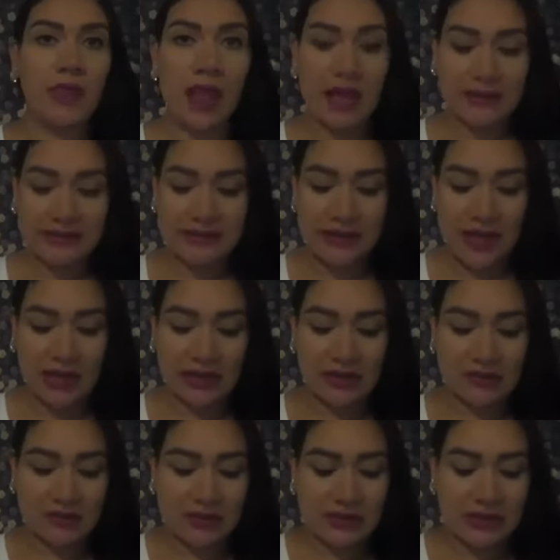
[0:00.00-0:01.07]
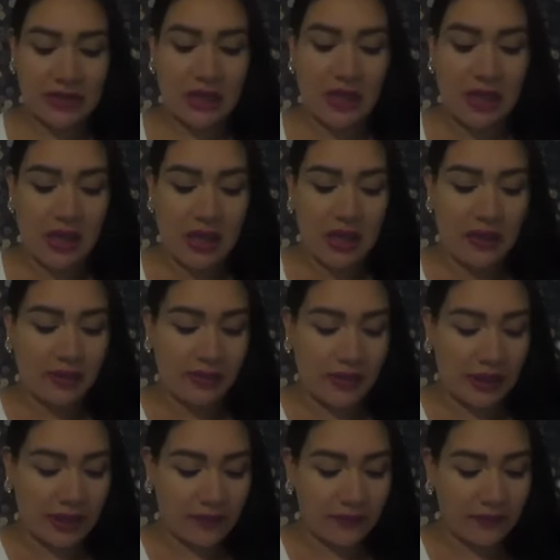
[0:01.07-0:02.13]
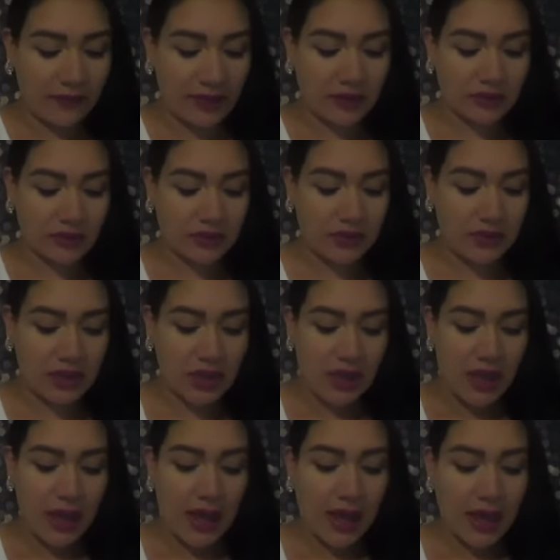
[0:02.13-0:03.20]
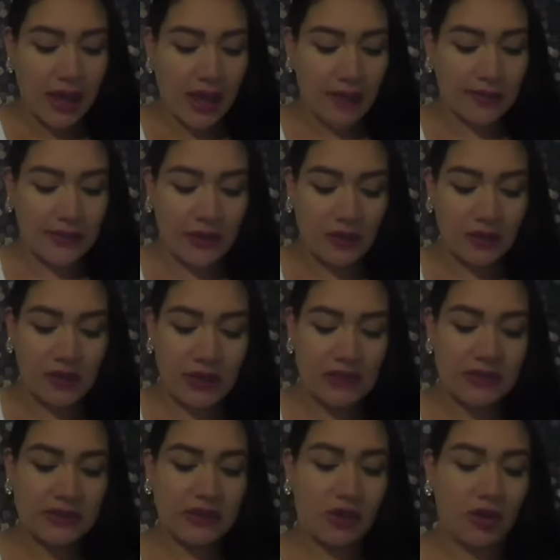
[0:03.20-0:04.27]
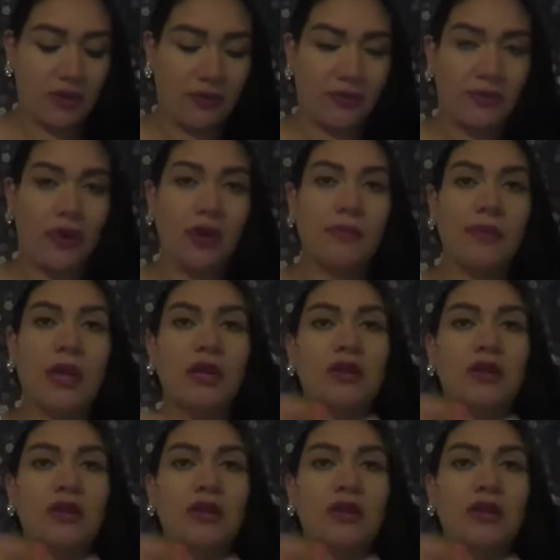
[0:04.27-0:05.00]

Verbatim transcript: last items that I found now these are from